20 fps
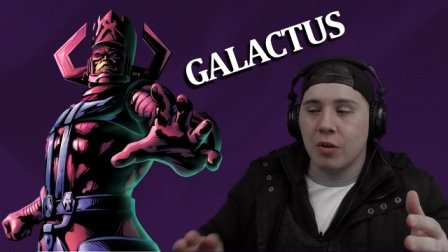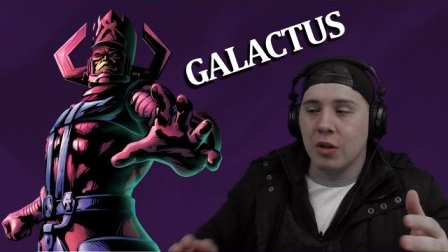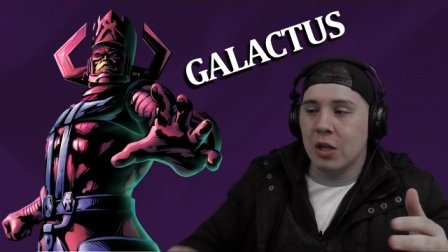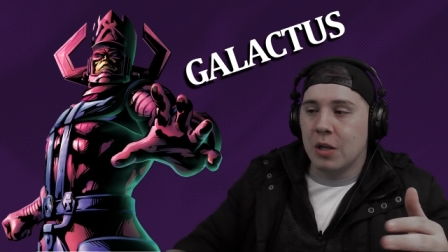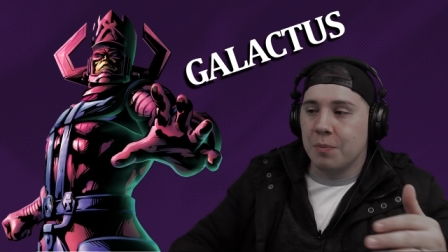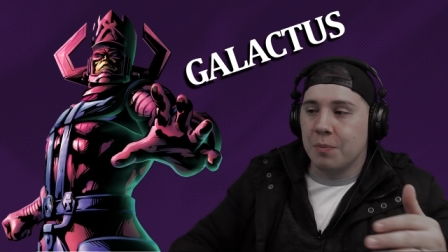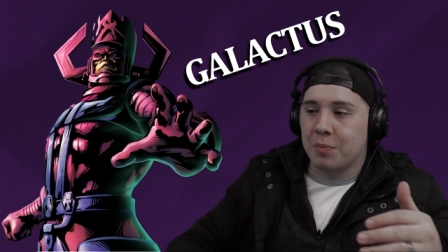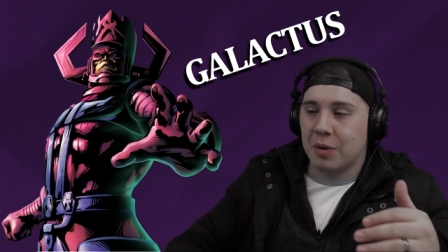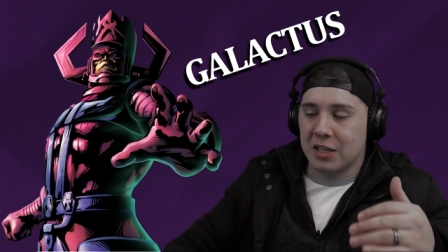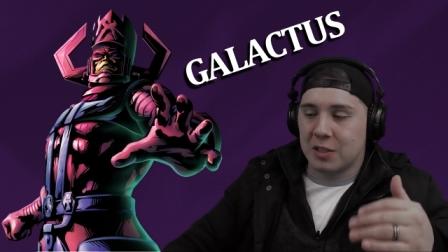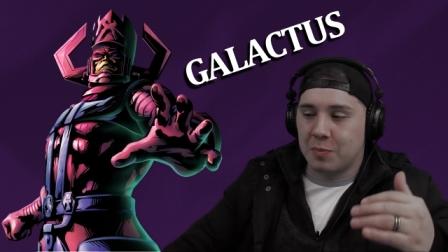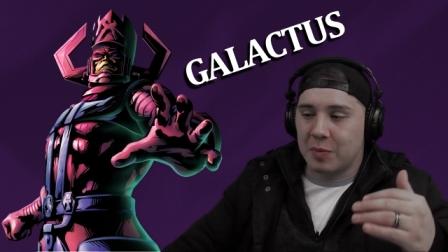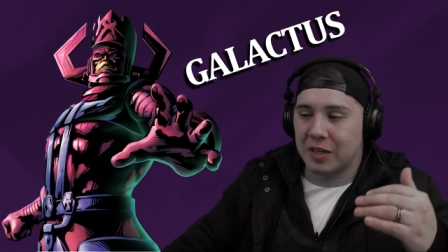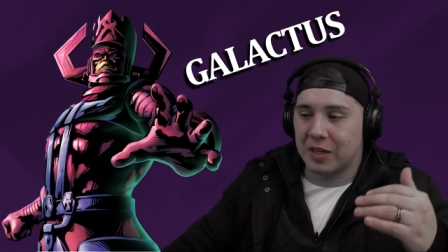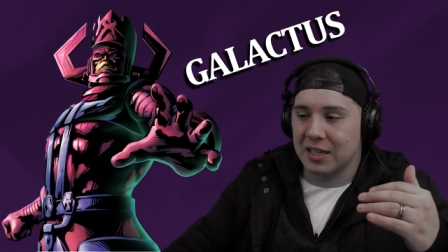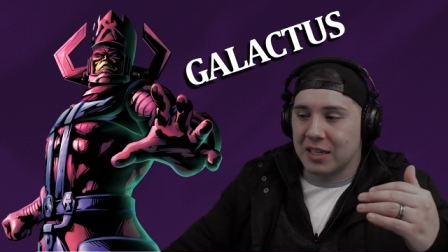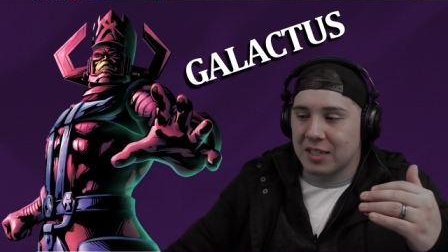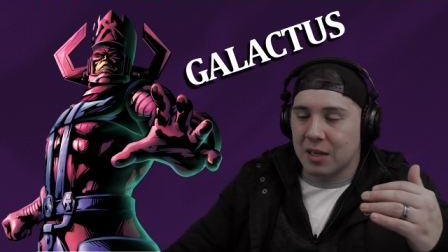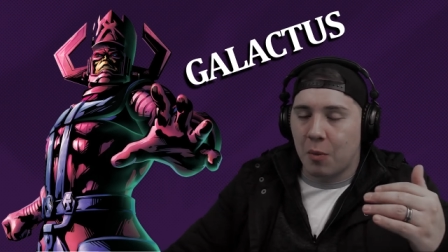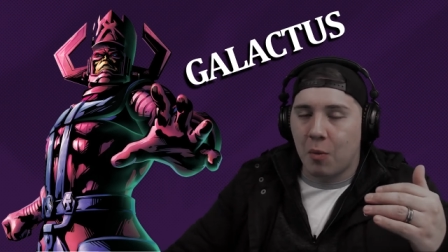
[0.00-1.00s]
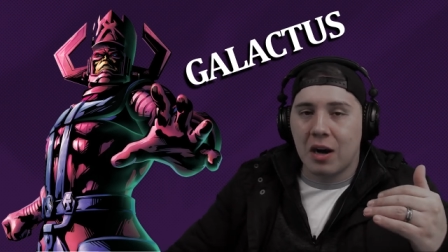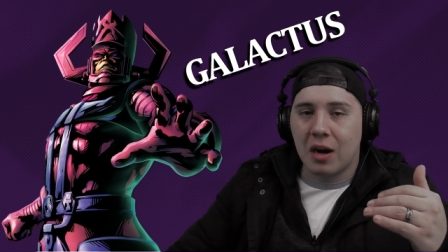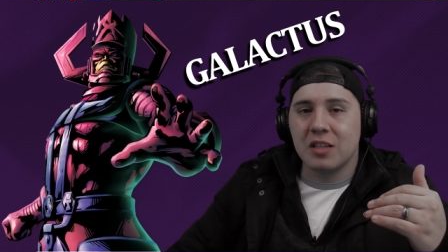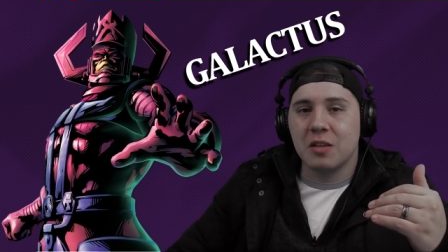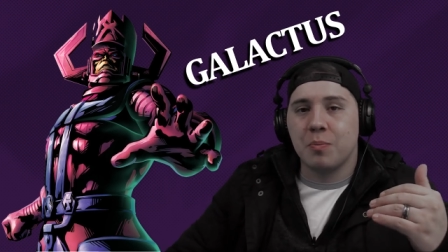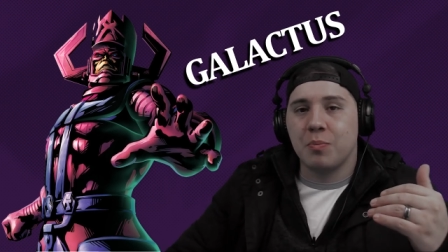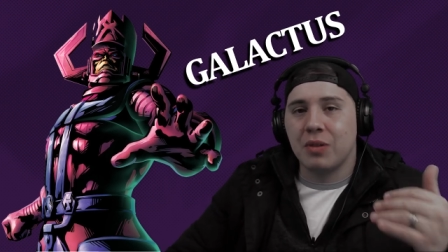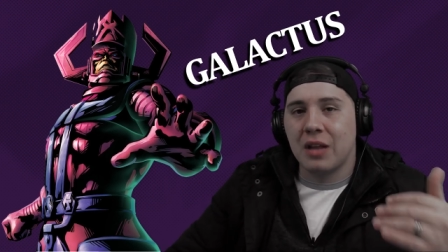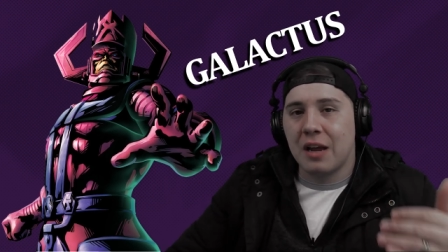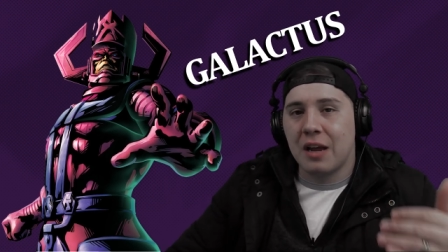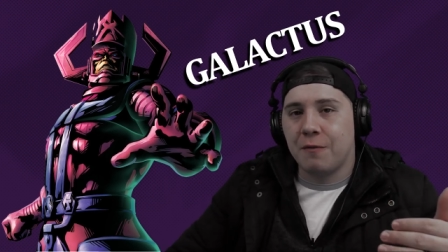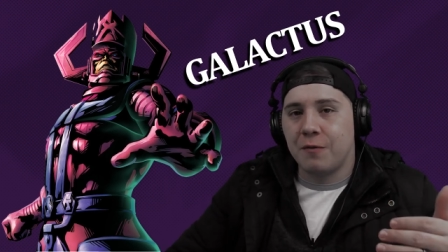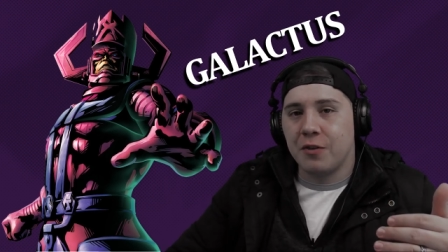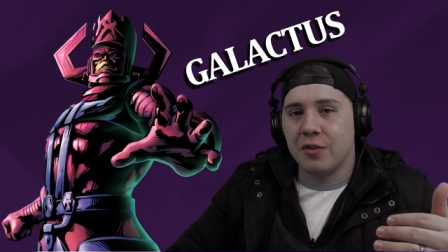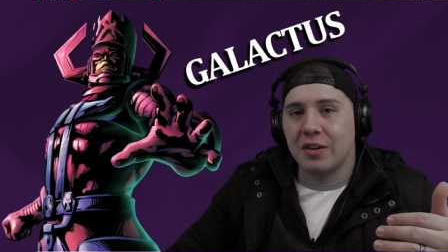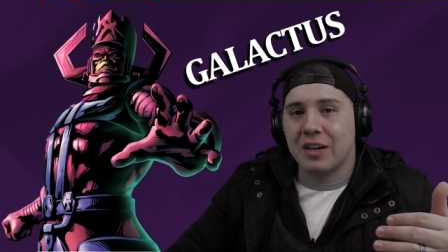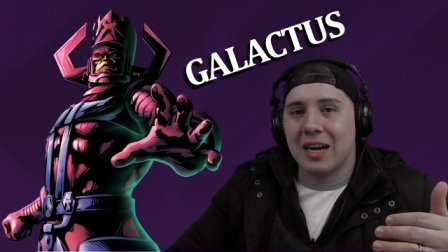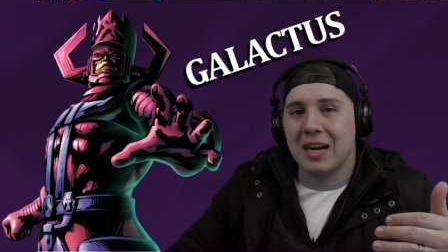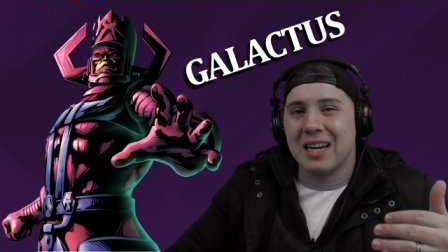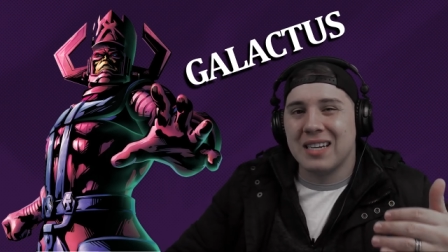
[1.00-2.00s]
but it's because I wanted to play for you
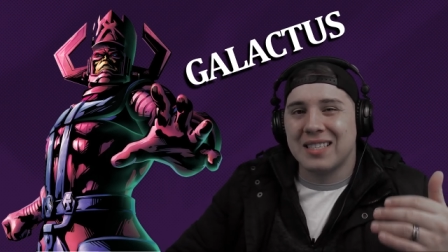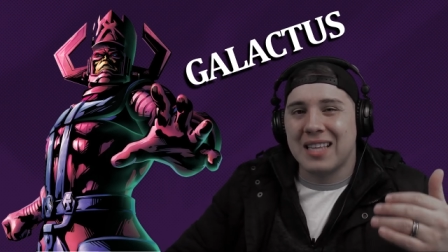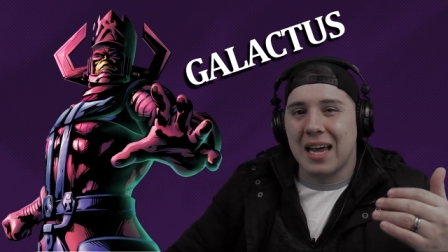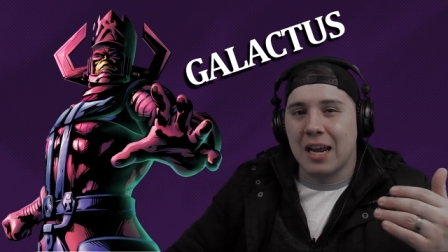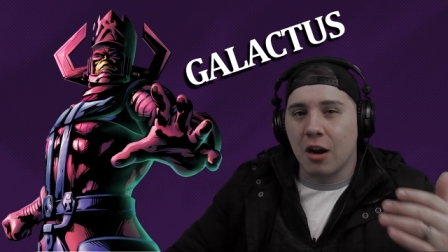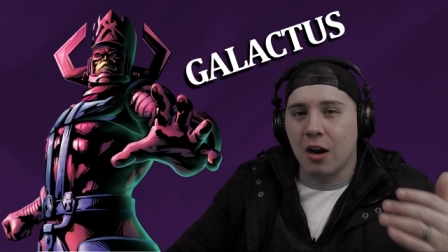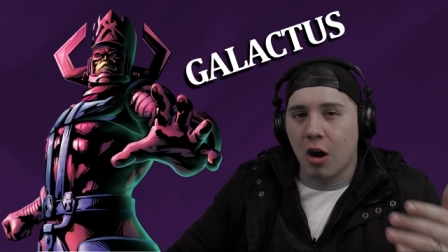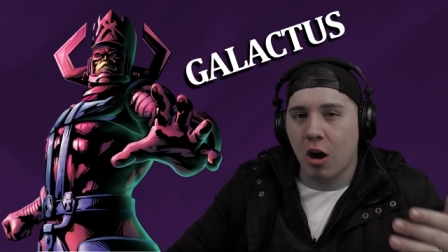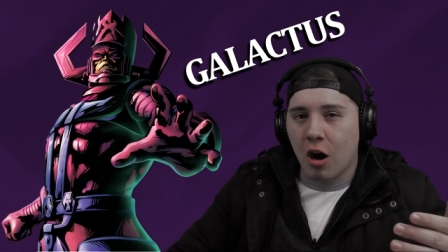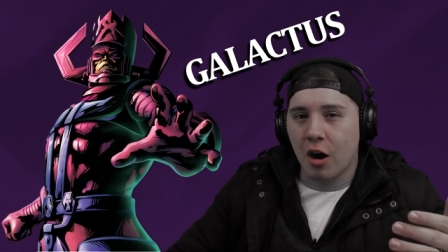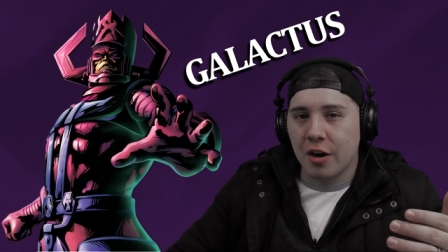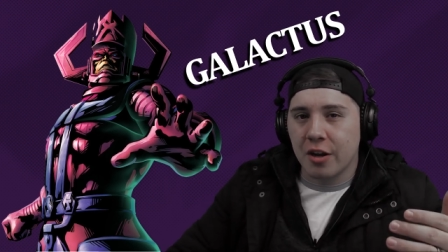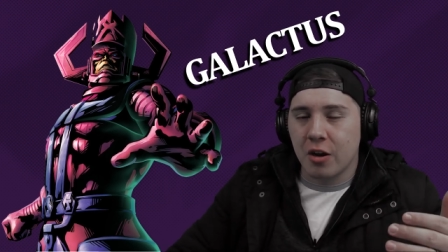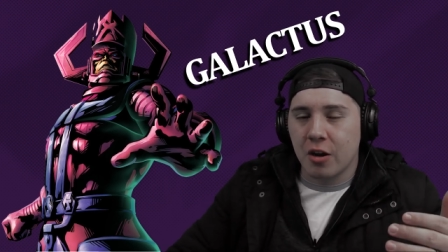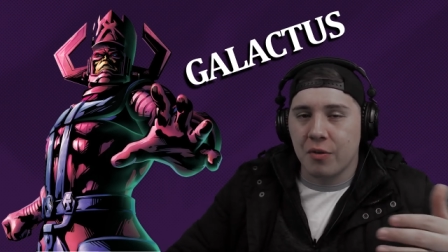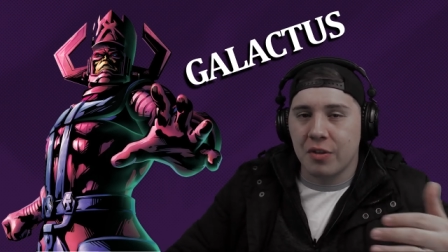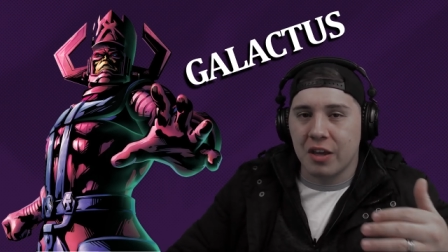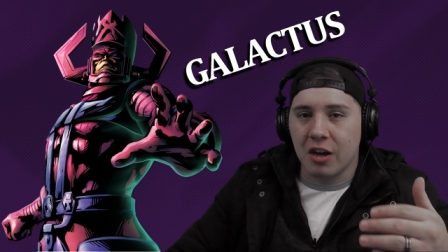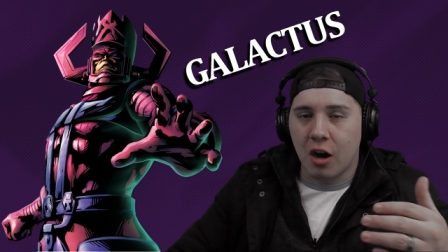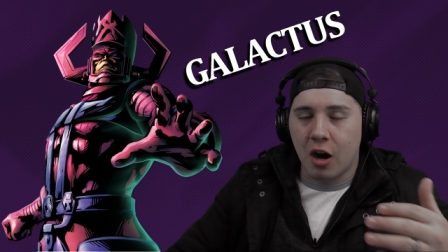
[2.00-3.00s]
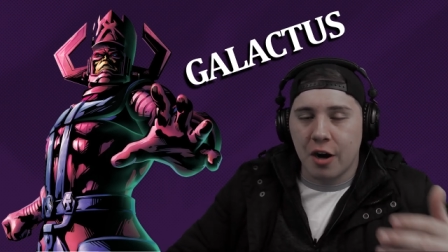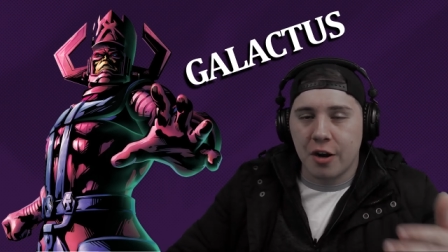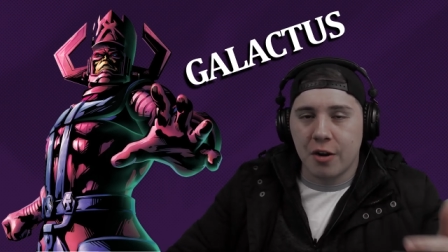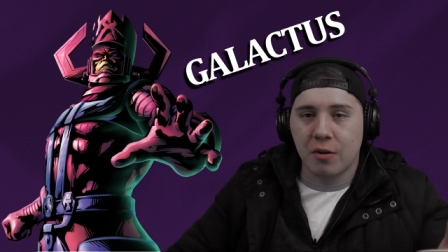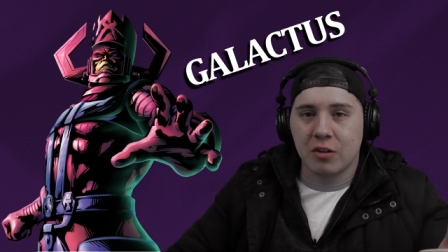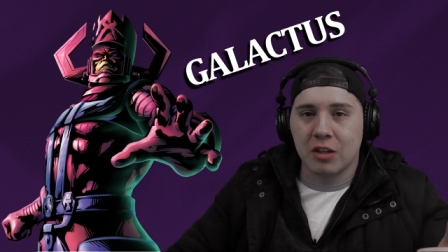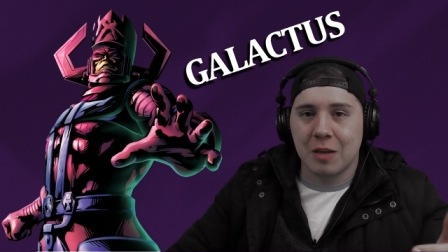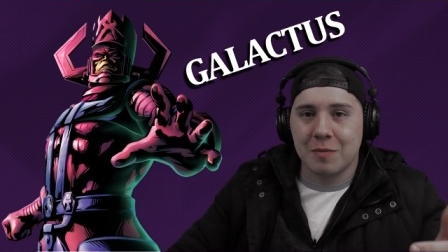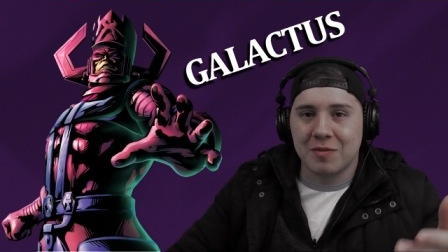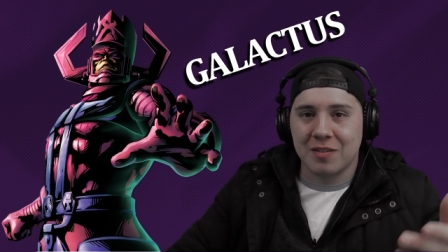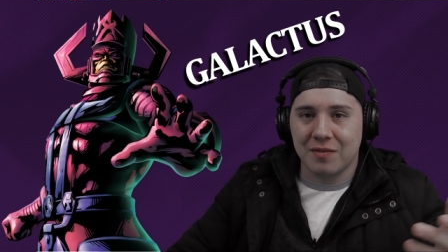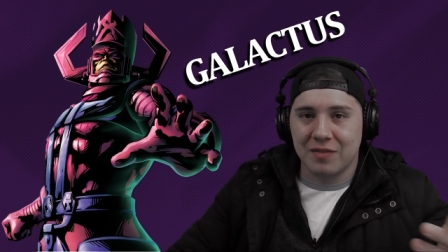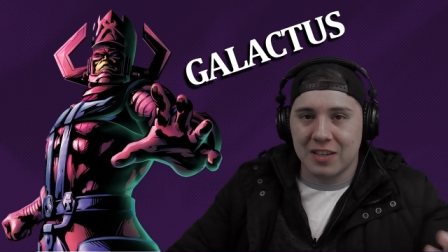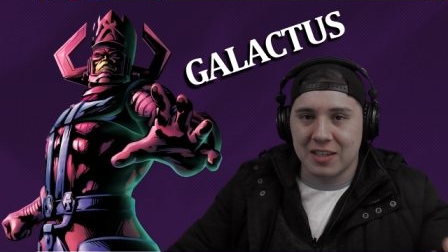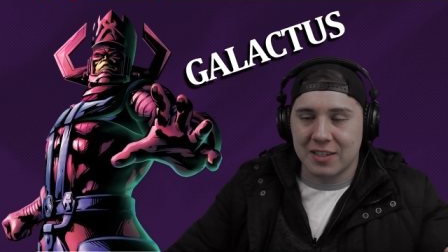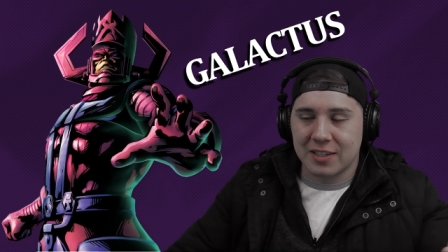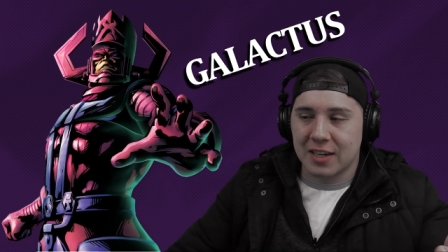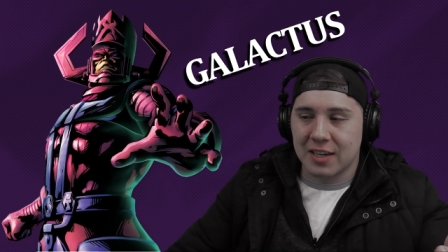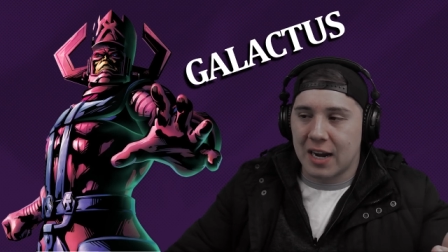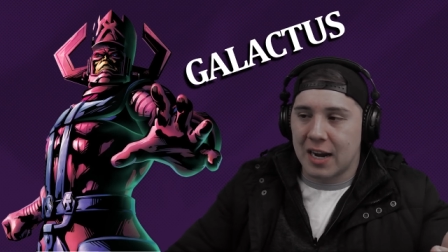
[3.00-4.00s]
guys that audio, the audio clips of these
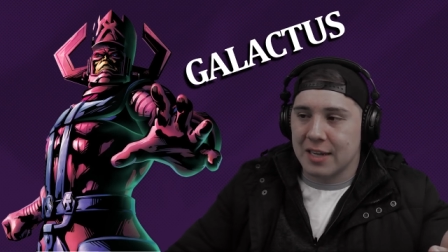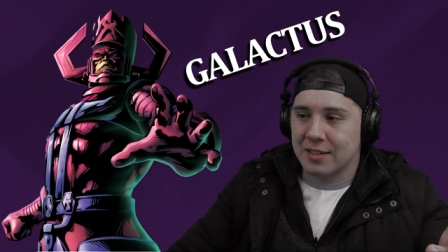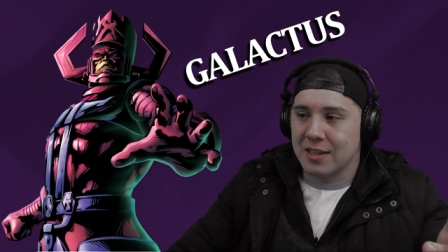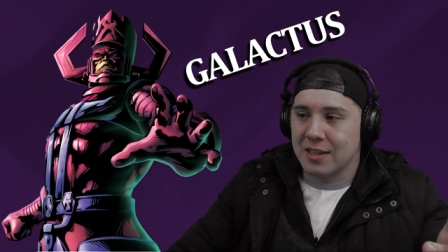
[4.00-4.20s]
guys,